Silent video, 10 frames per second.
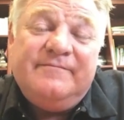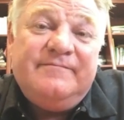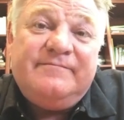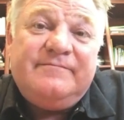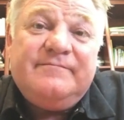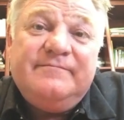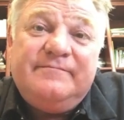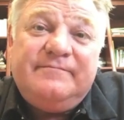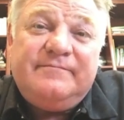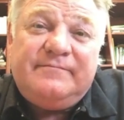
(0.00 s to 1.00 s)

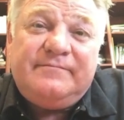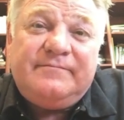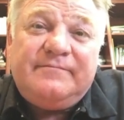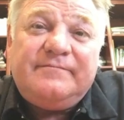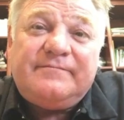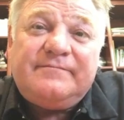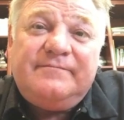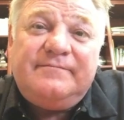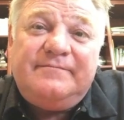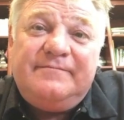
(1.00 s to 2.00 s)

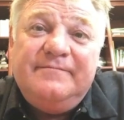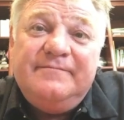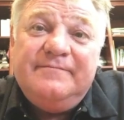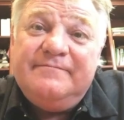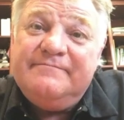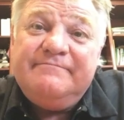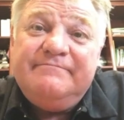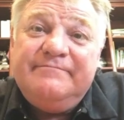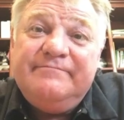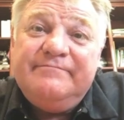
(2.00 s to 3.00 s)

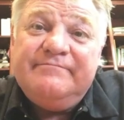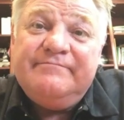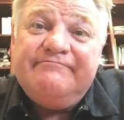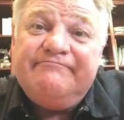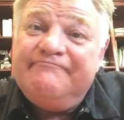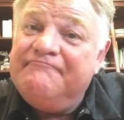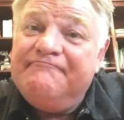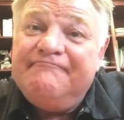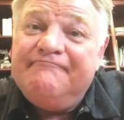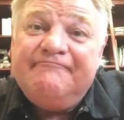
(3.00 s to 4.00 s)

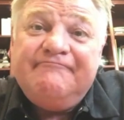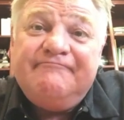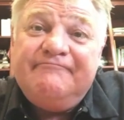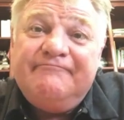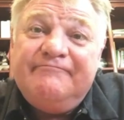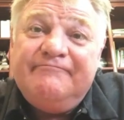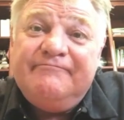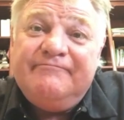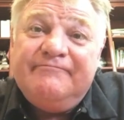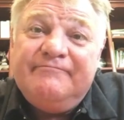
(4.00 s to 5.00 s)

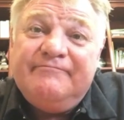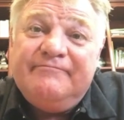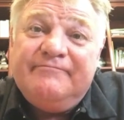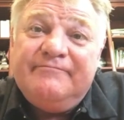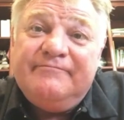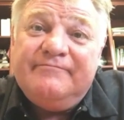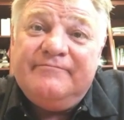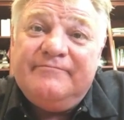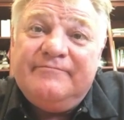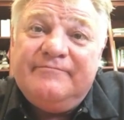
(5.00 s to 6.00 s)

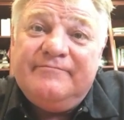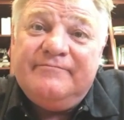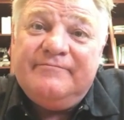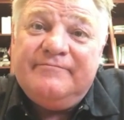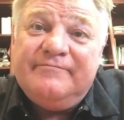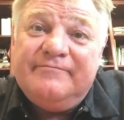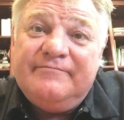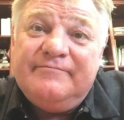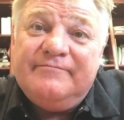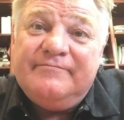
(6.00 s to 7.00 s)

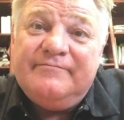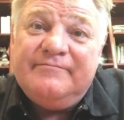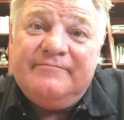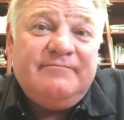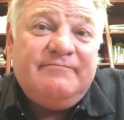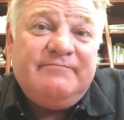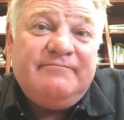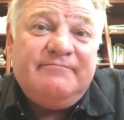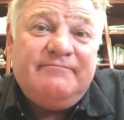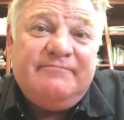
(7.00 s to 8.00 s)
The person shown says nothing.